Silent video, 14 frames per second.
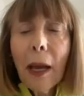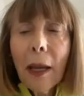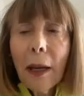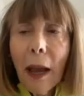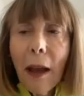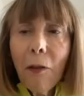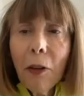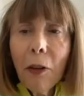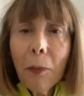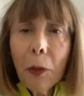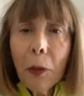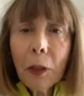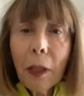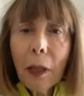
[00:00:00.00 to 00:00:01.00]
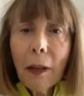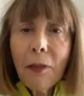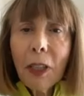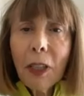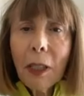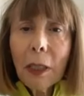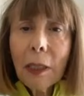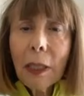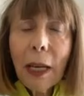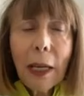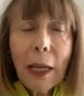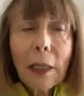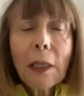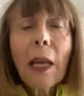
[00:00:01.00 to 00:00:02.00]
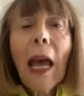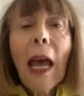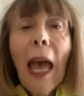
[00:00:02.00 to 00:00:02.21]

And every book that I've done since